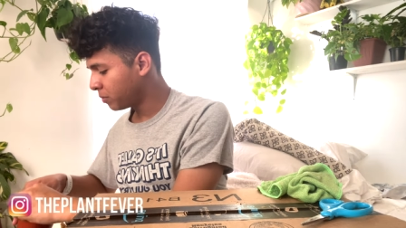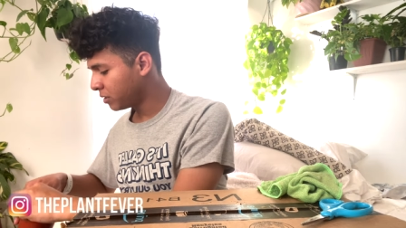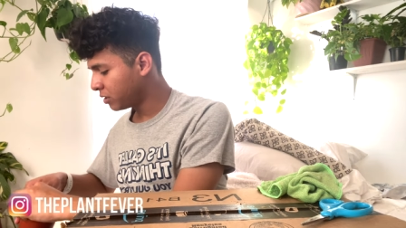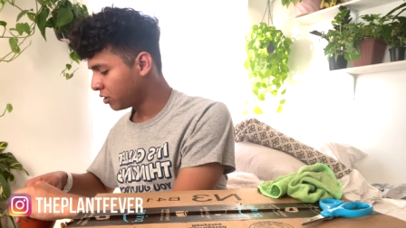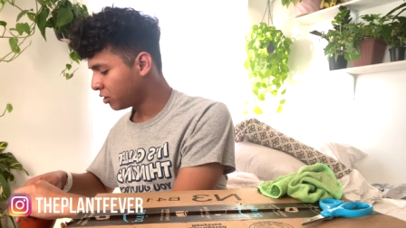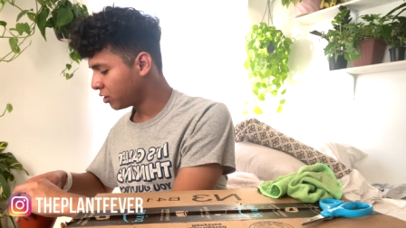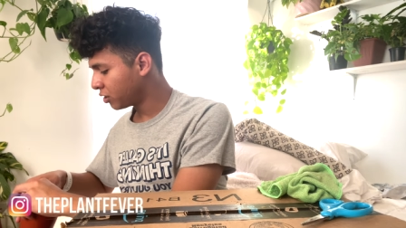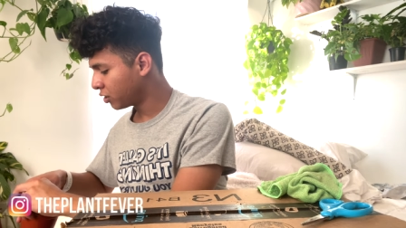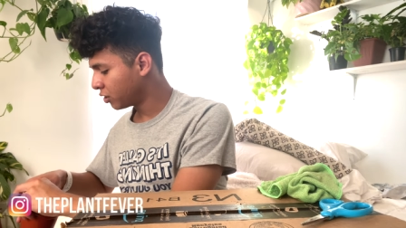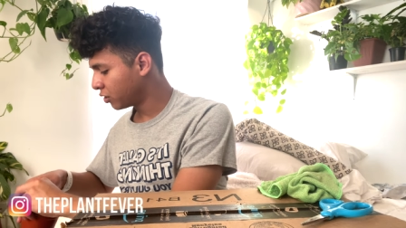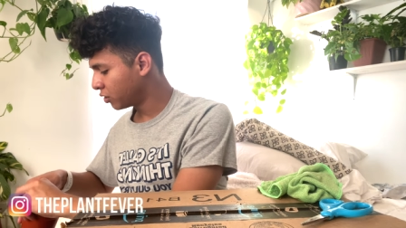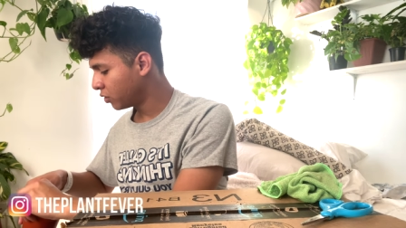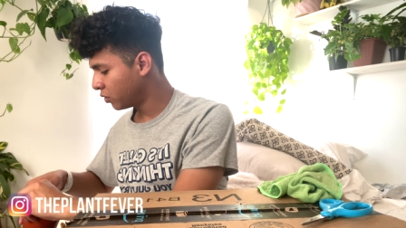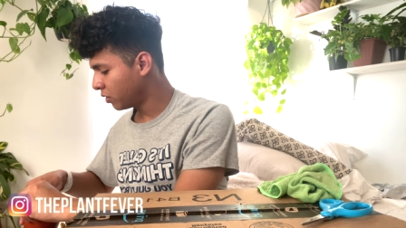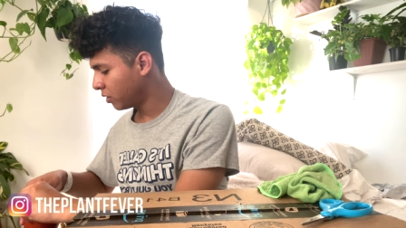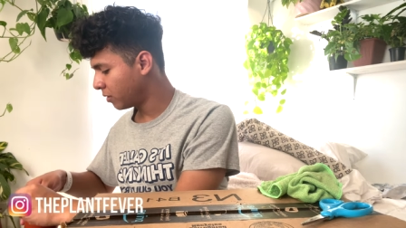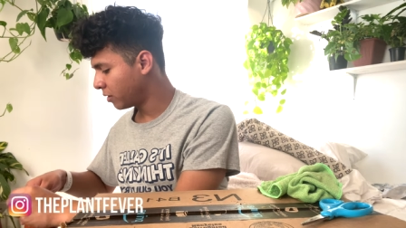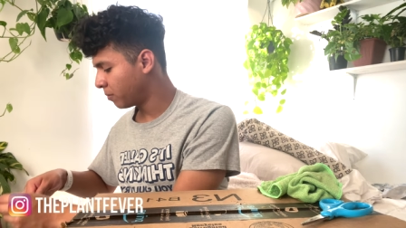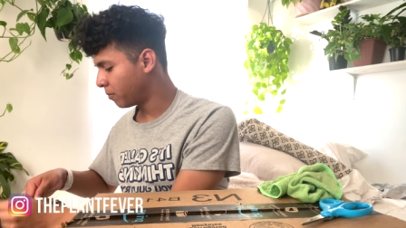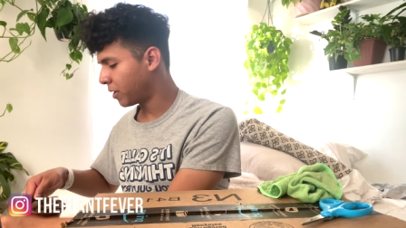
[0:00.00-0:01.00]

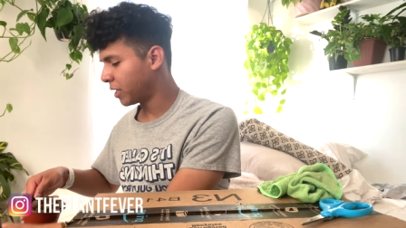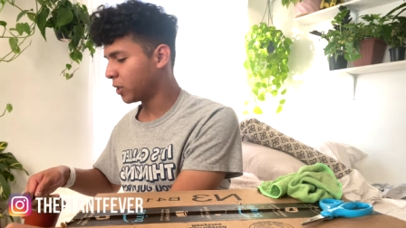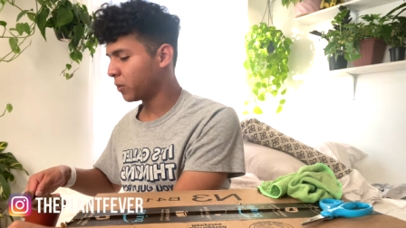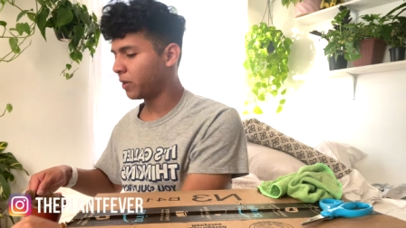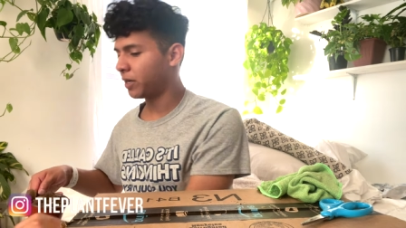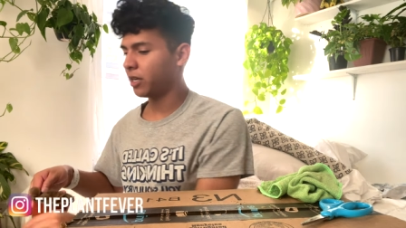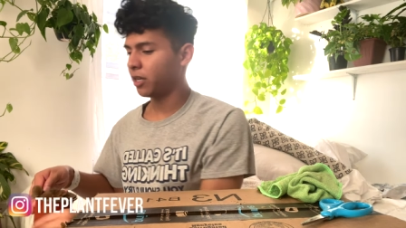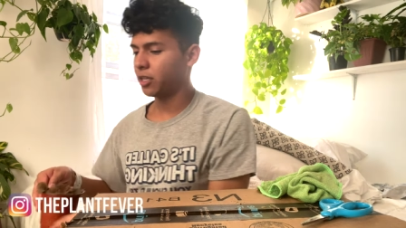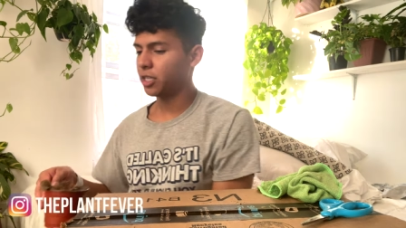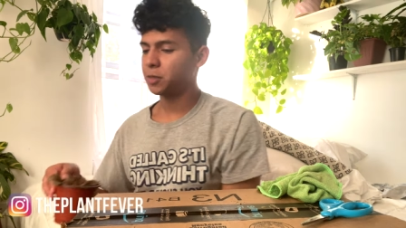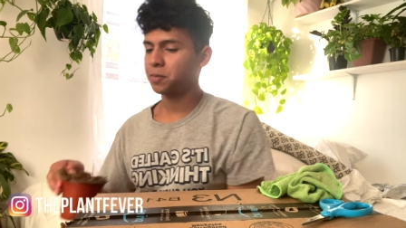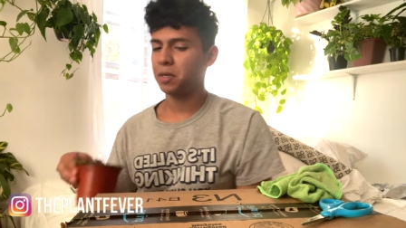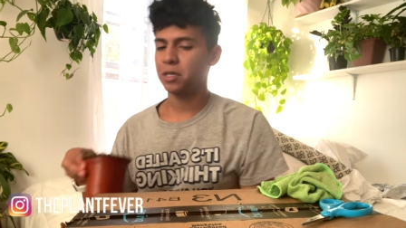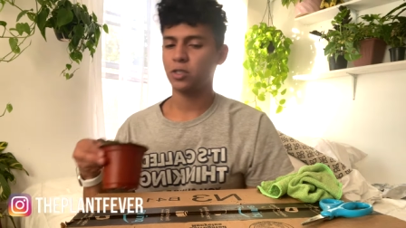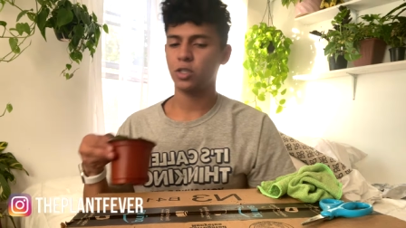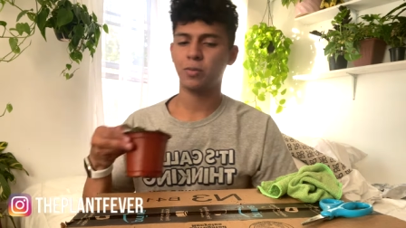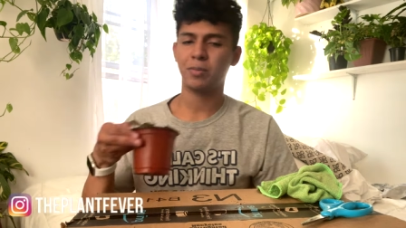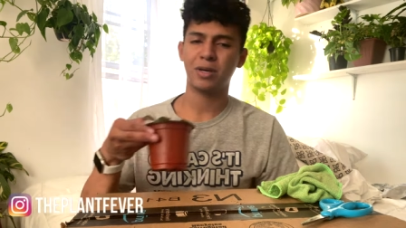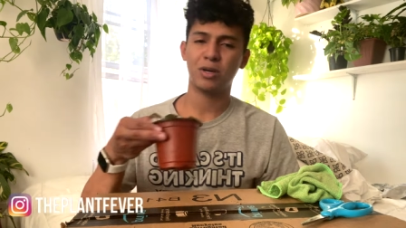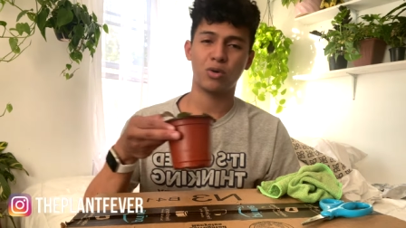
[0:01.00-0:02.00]
two. By the way, none of these plants
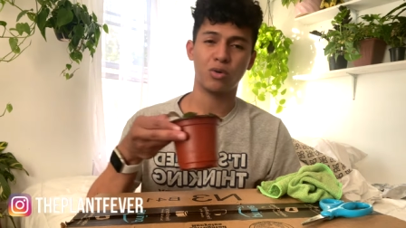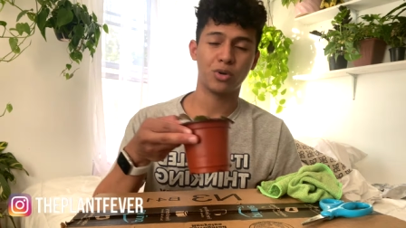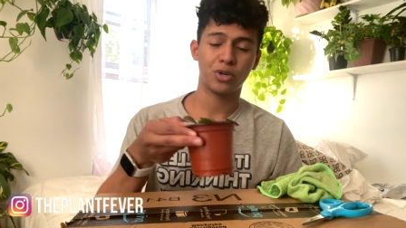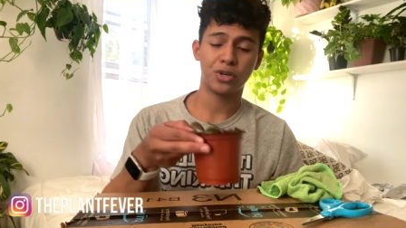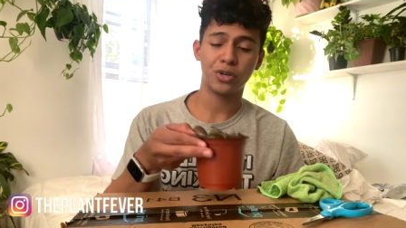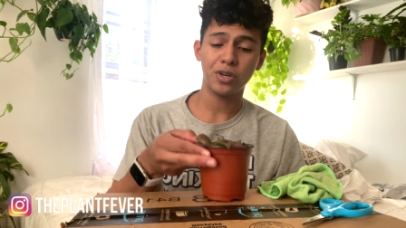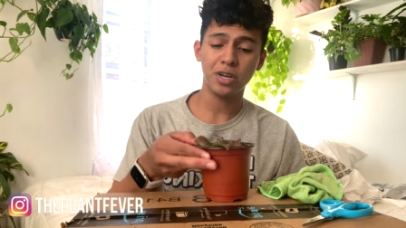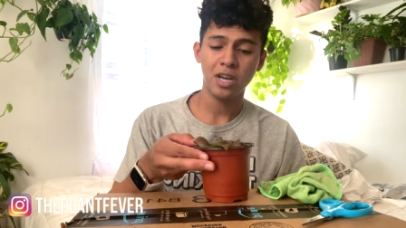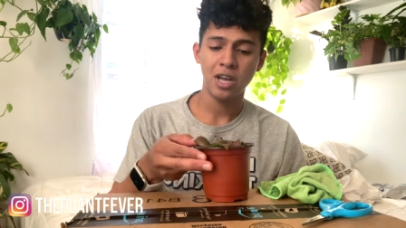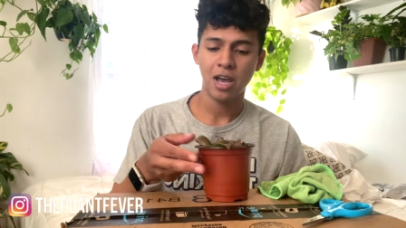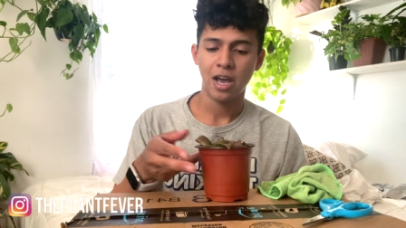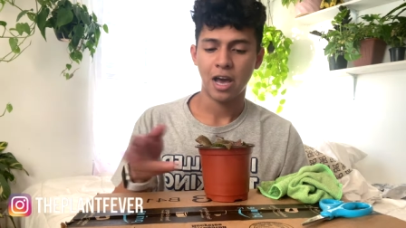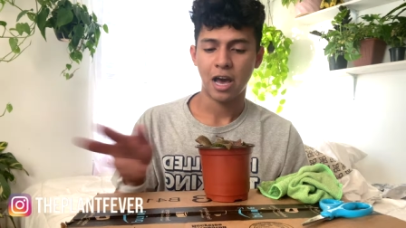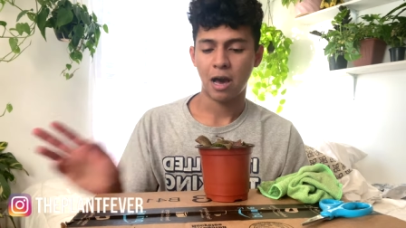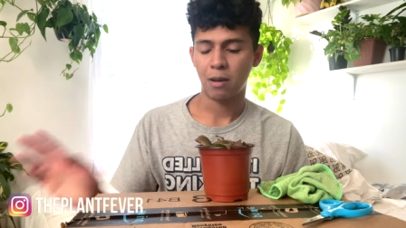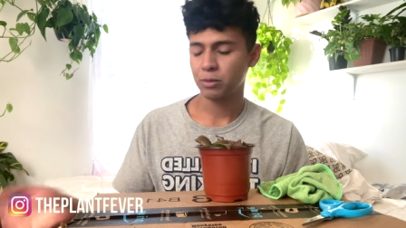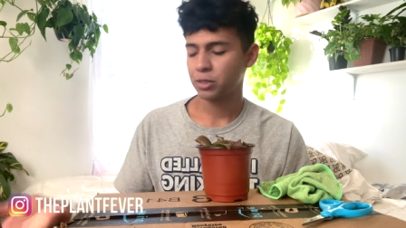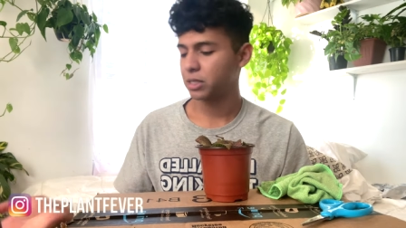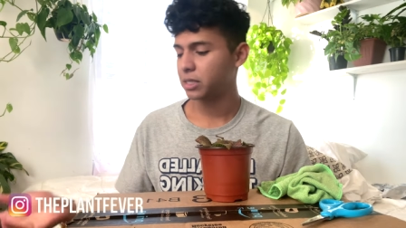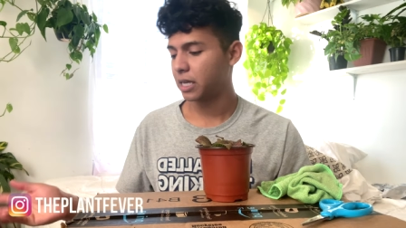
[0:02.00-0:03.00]
are by order.
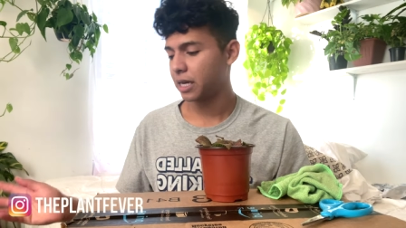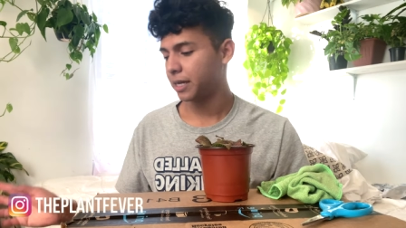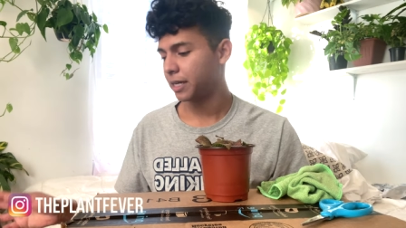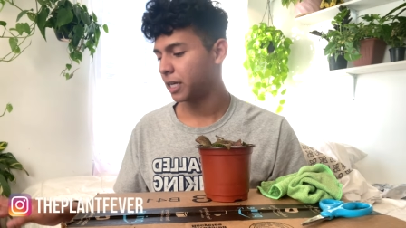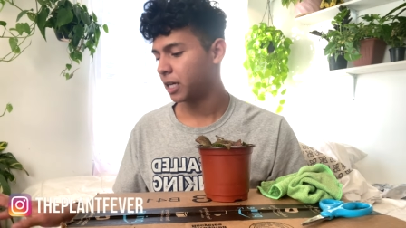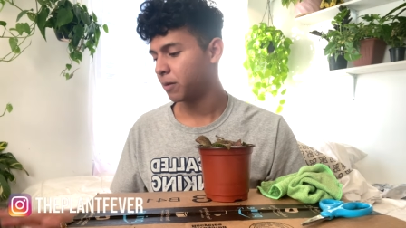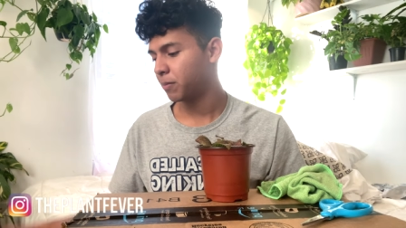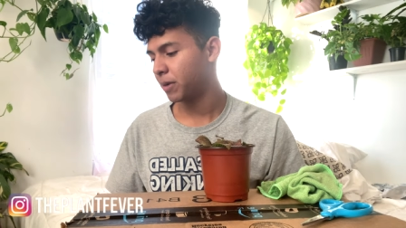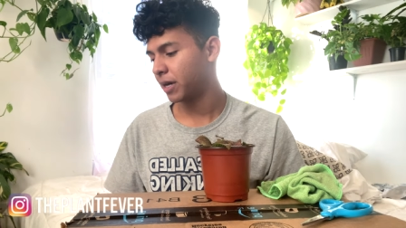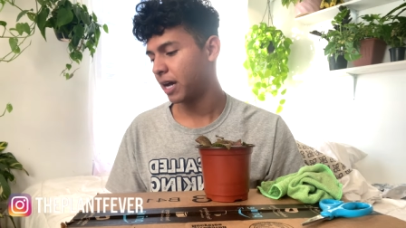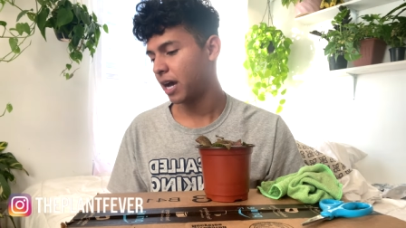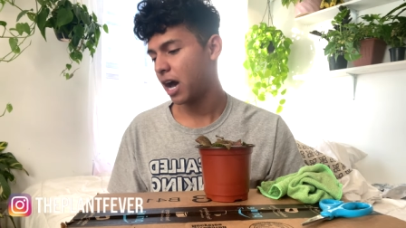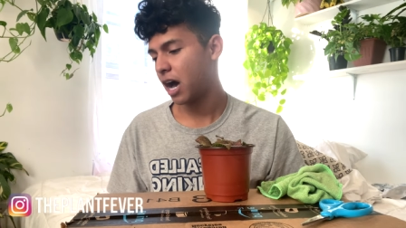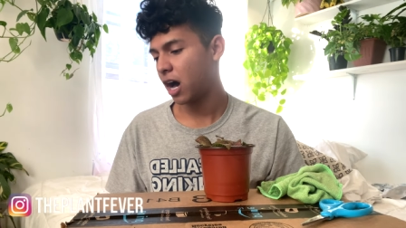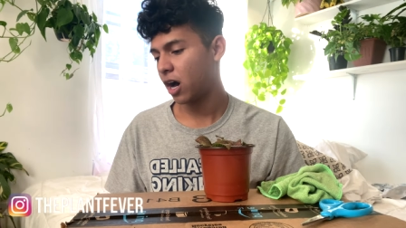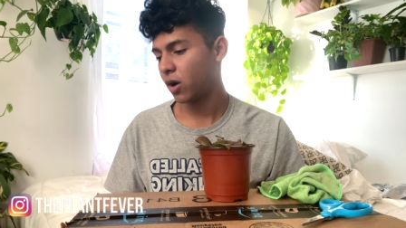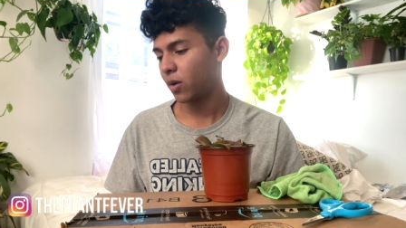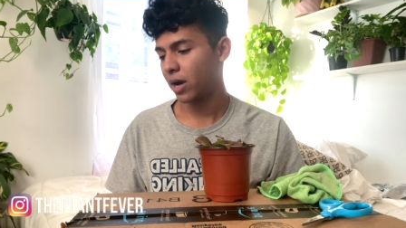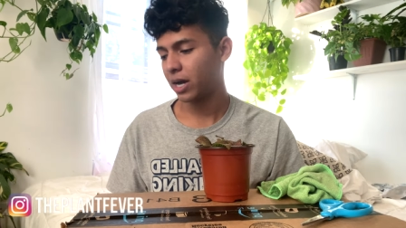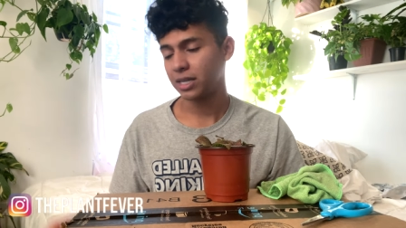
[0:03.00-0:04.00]
I'm just getting it by
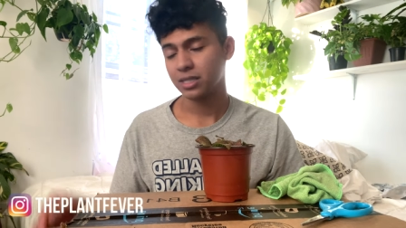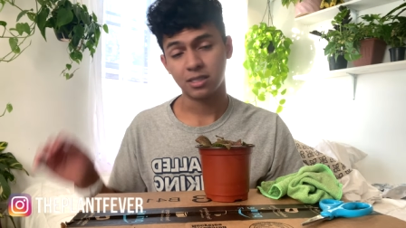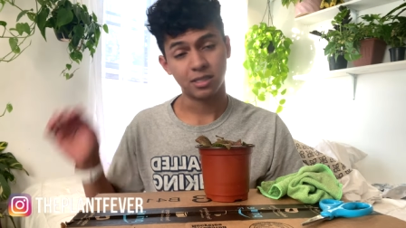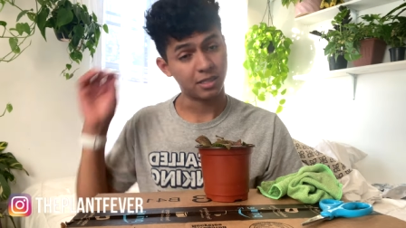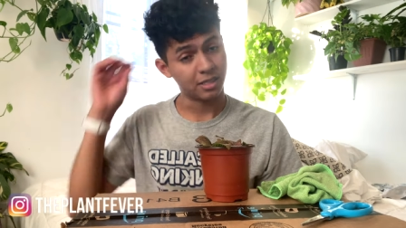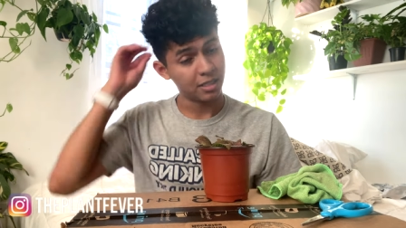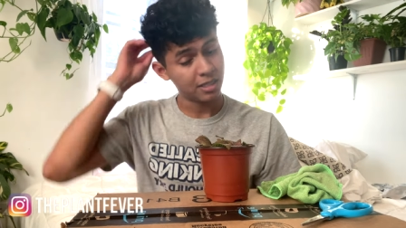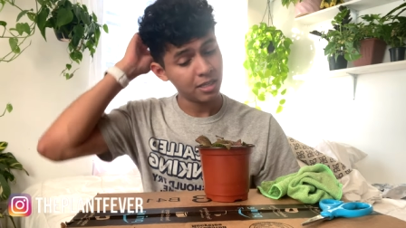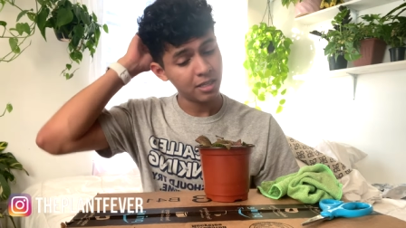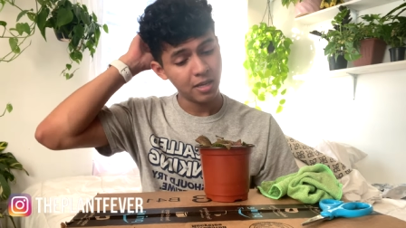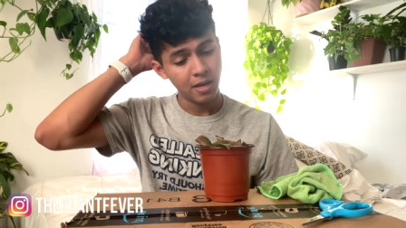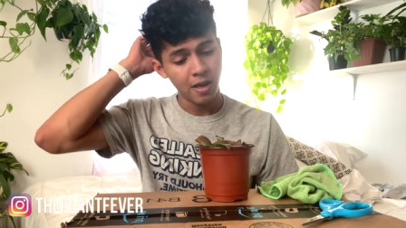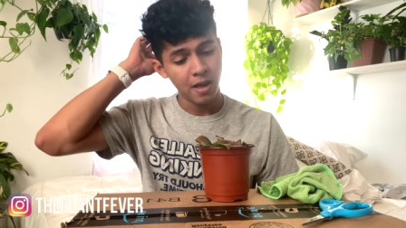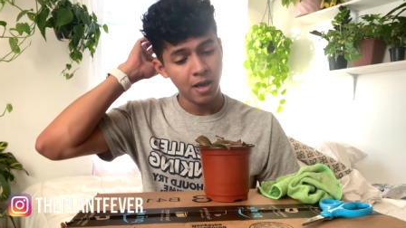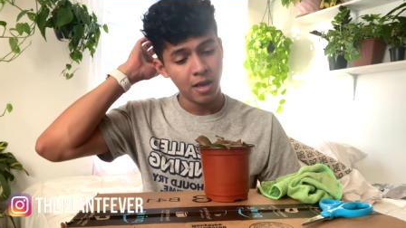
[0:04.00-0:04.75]
how I see it.